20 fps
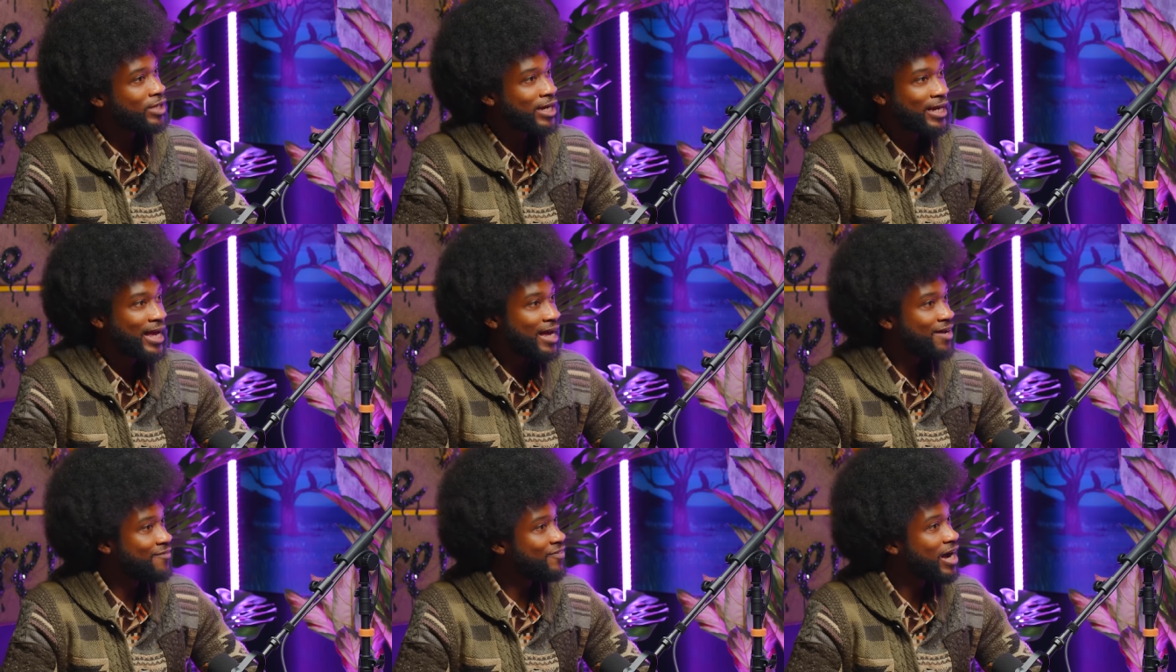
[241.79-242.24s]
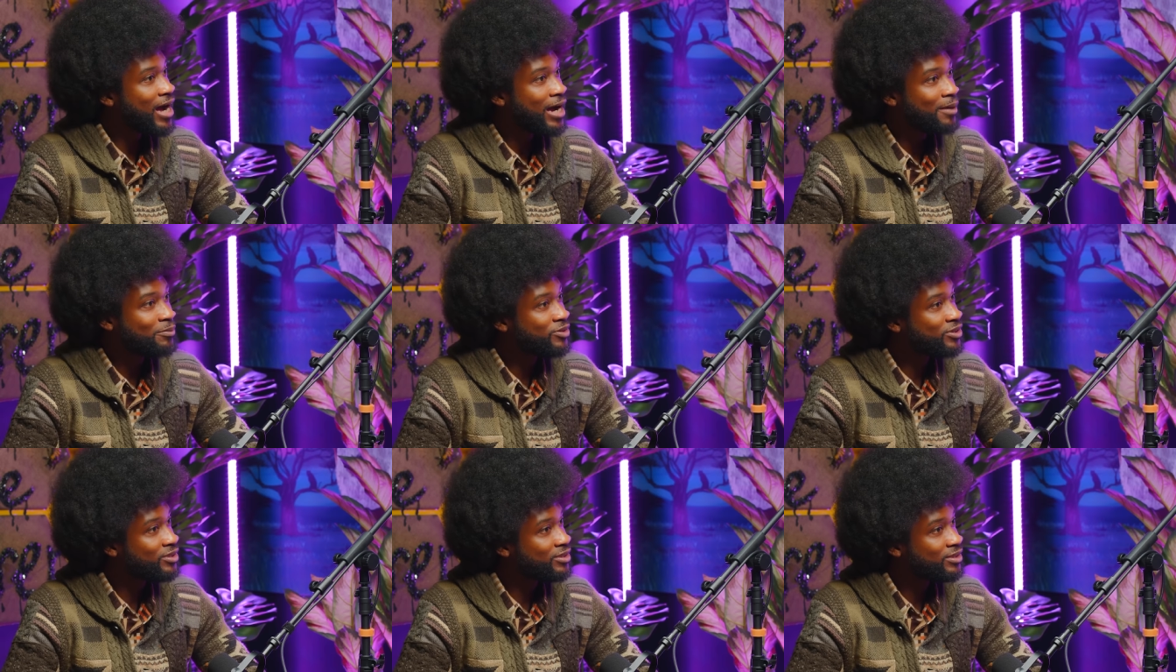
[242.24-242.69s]
have
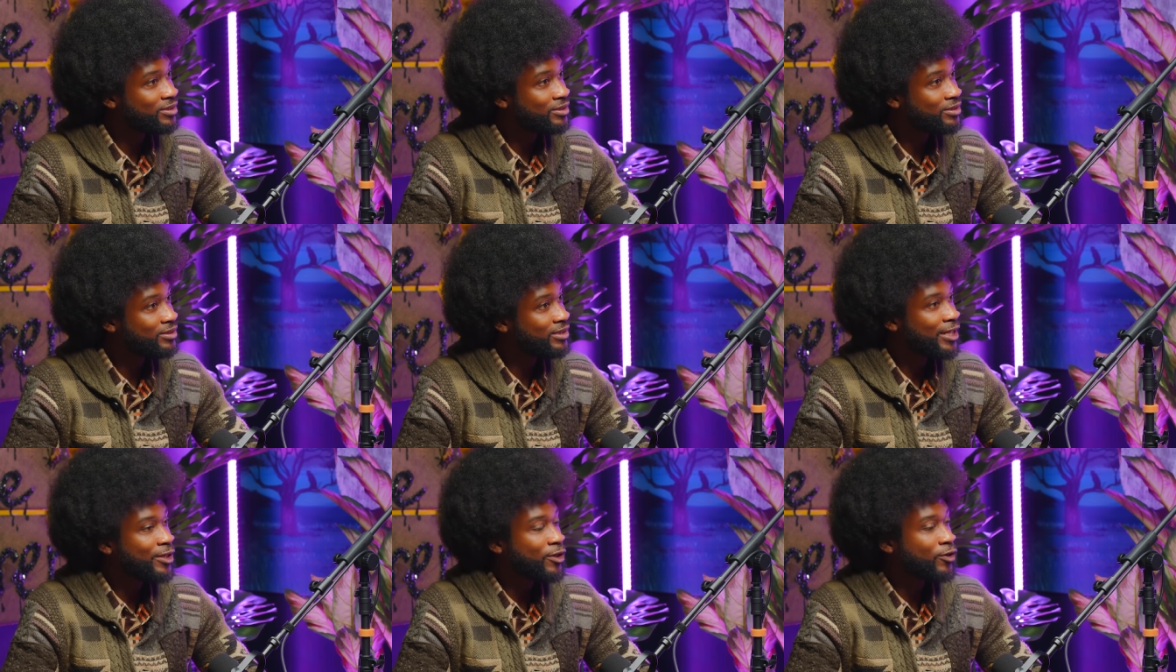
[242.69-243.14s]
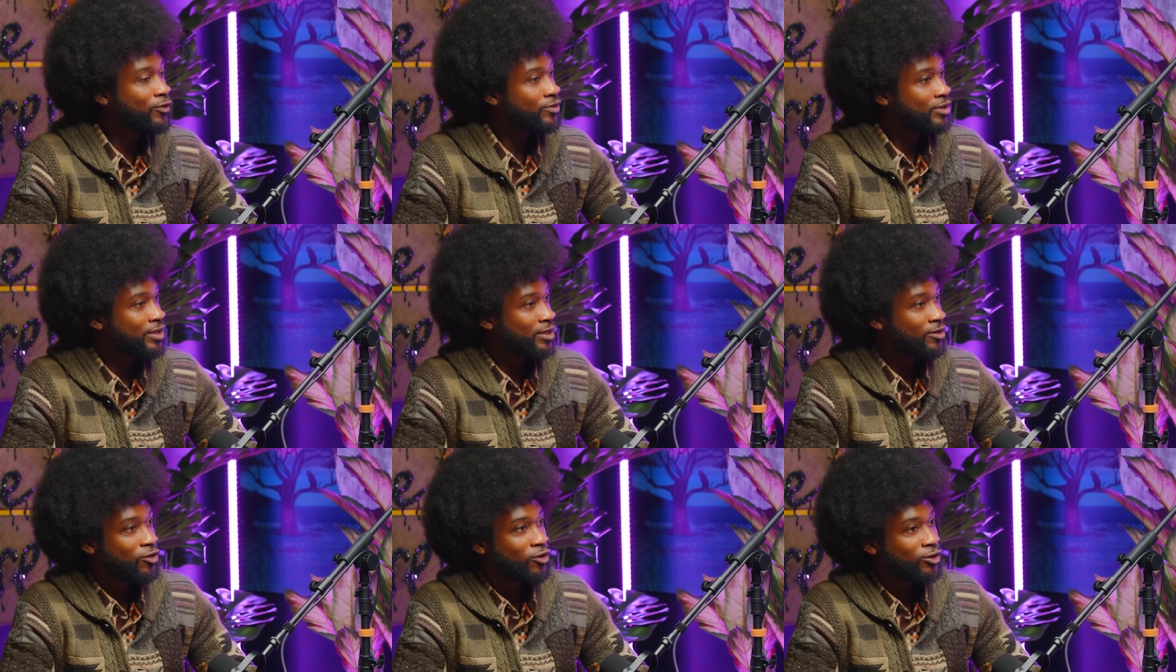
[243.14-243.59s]
options. They
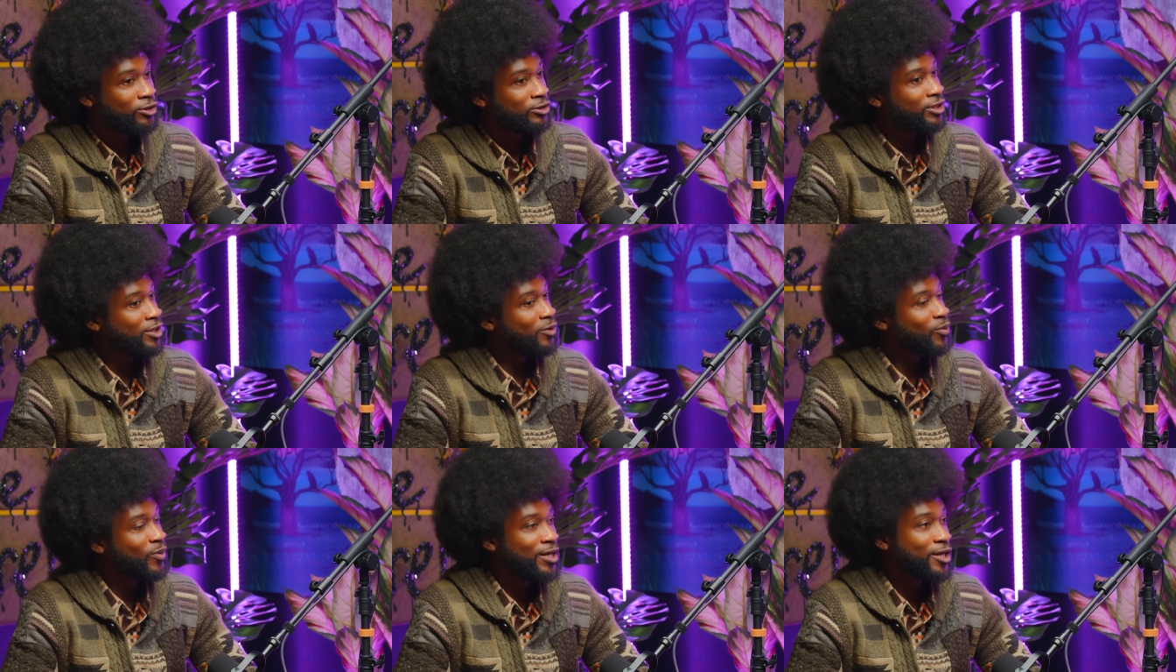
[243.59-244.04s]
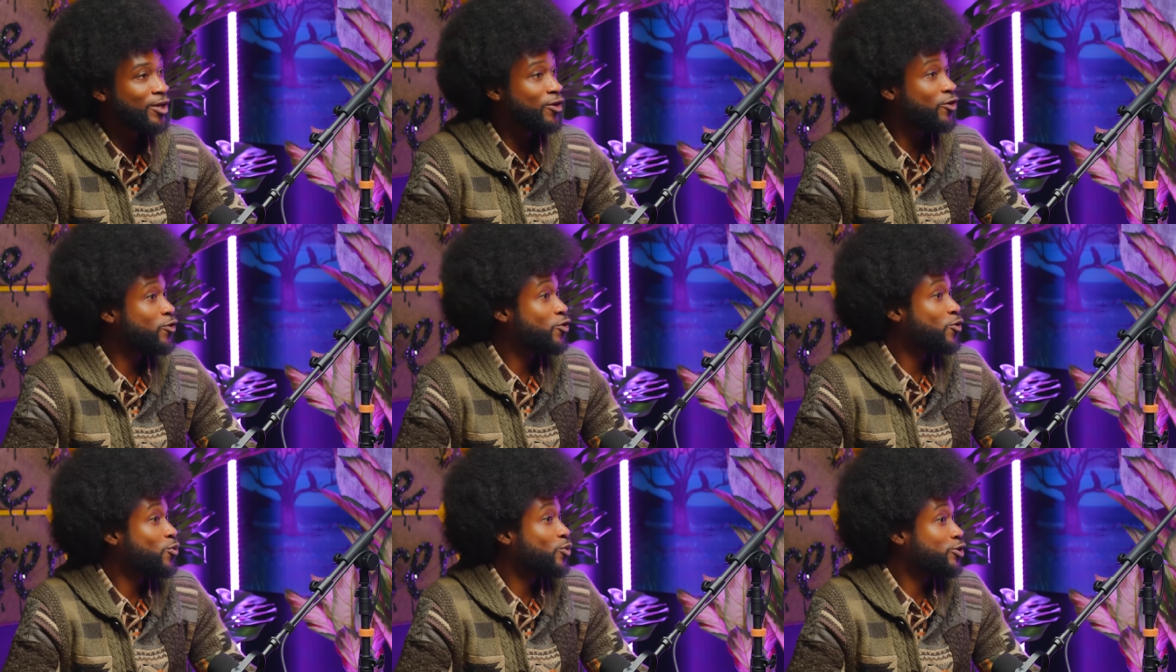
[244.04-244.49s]
lost their way. They
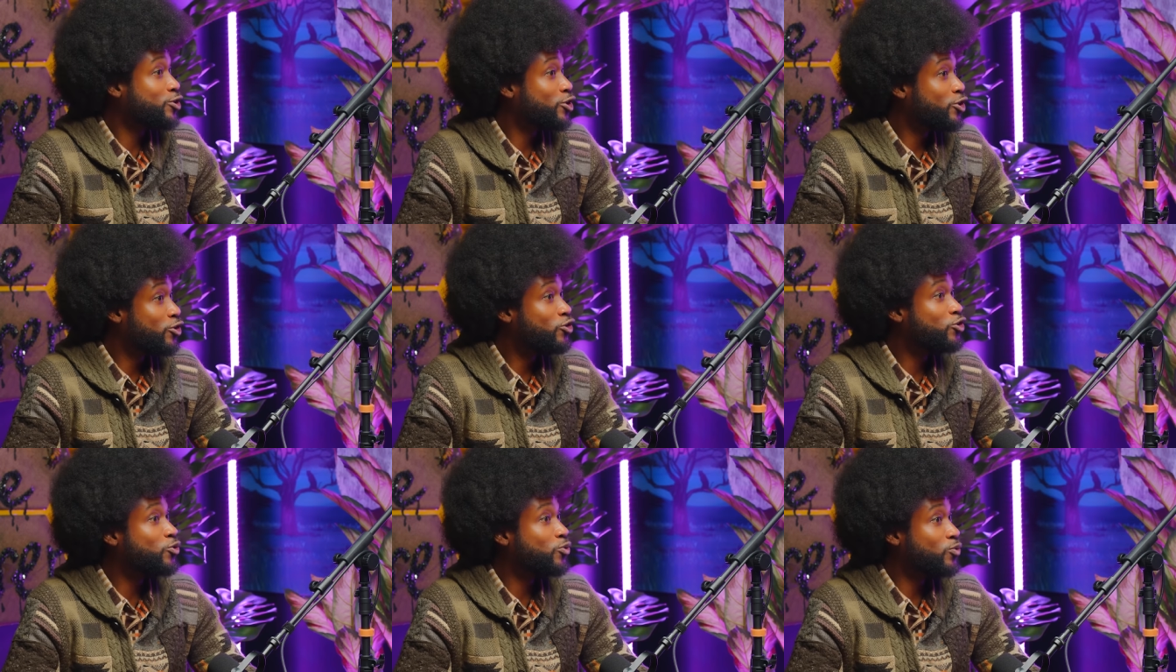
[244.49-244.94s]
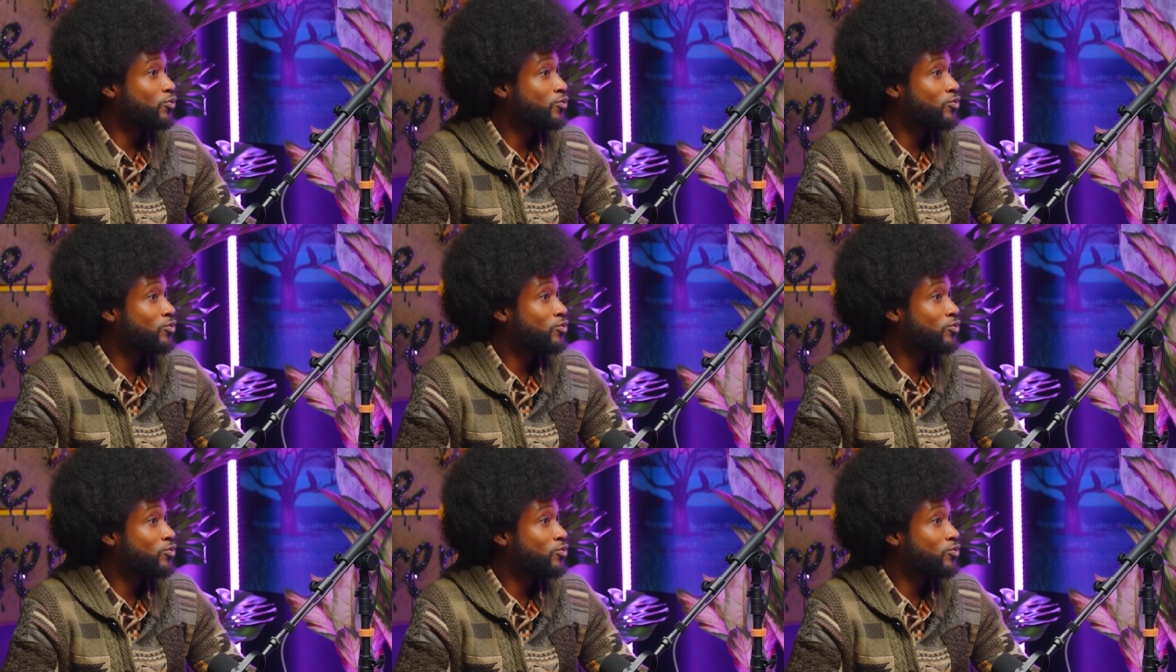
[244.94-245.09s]
don't know what to do.